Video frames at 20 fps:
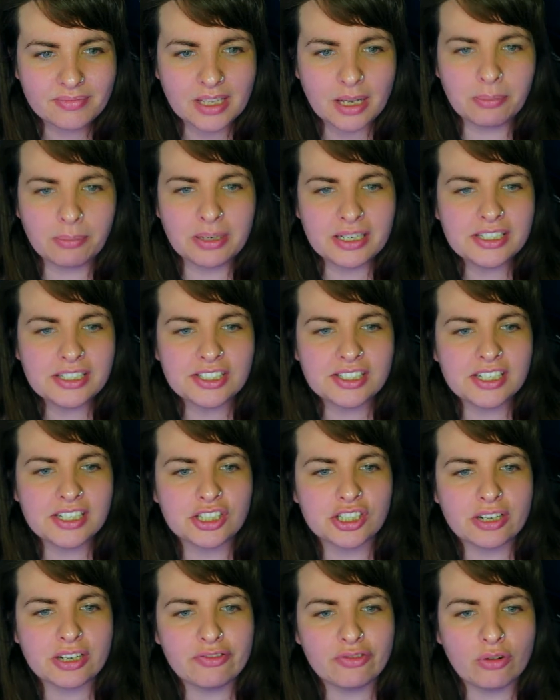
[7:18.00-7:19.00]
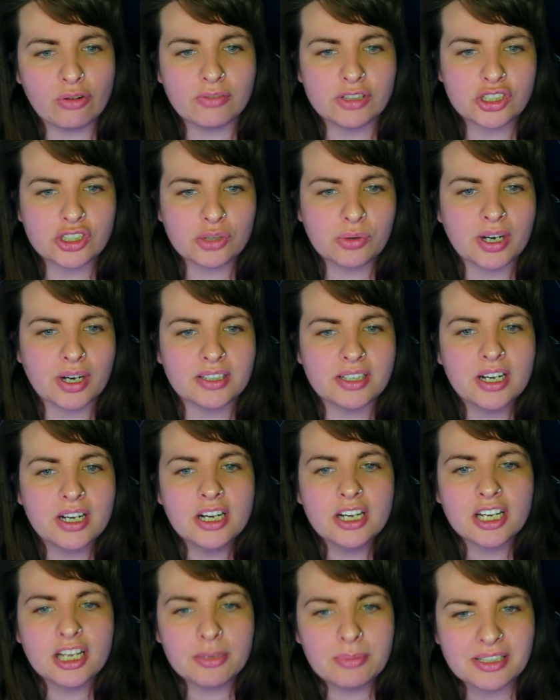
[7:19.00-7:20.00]
Police initially thought the two had
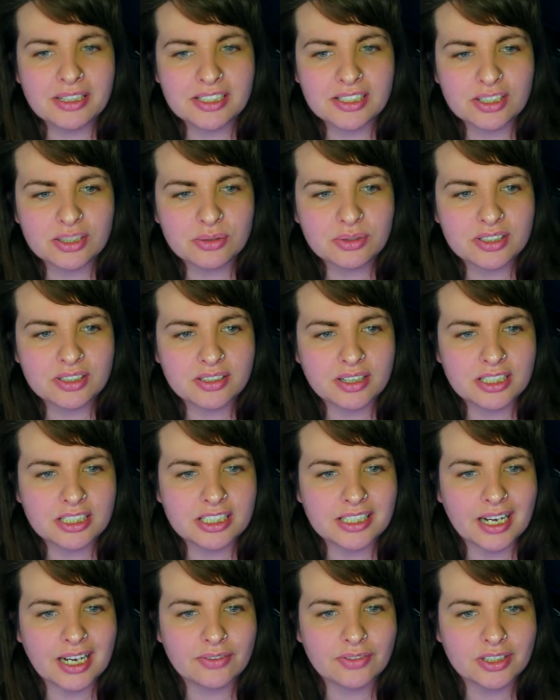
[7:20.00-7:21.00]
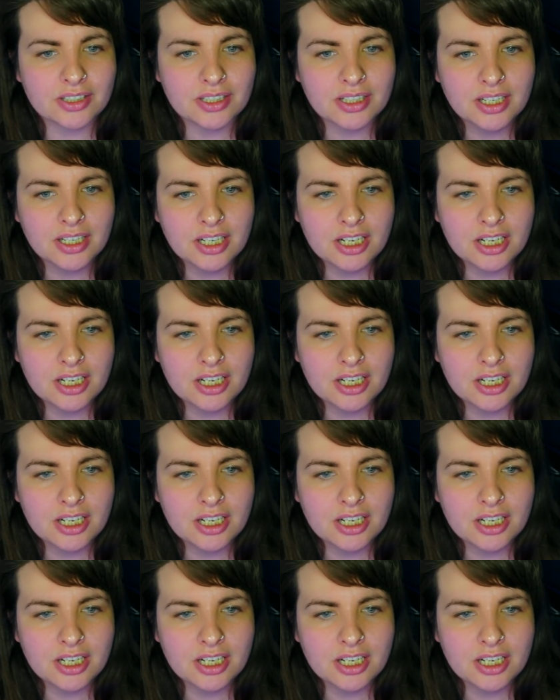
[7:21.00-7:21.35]
committed suicide together,